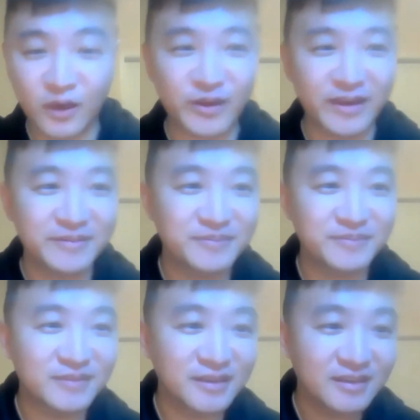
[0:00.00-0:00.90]
Okay,
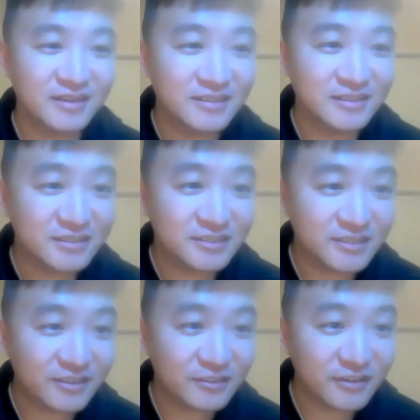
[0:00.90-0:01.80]
let's
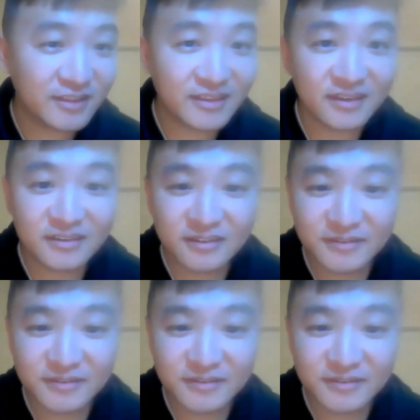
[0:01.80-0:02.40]
take a look at that.